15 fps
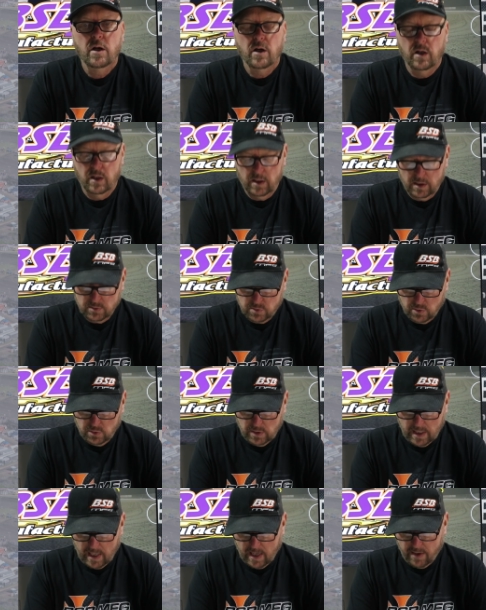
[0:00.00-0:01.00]
Uh, so
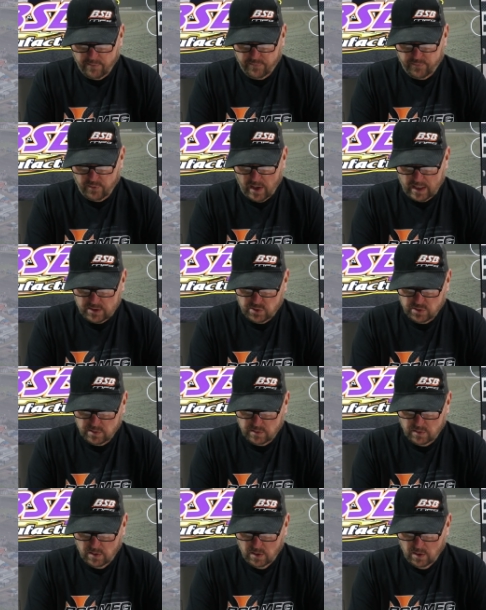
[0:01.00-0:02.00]
you have
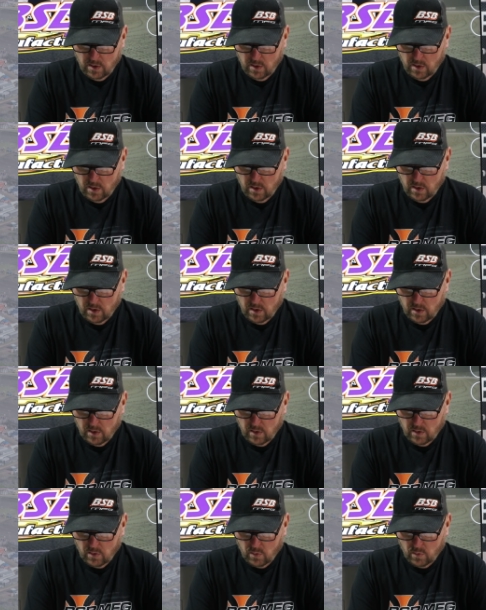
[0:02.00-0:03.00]
fraction
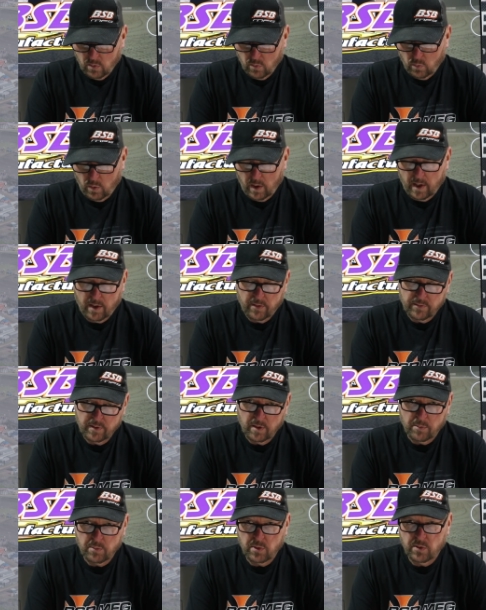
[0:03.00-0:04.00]
wire
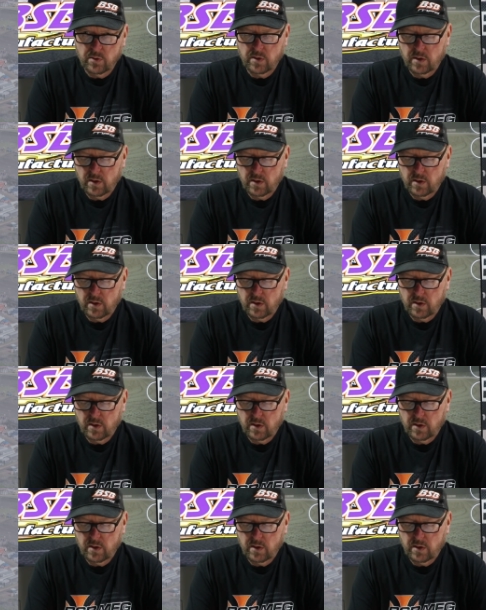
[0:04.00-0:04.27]
number,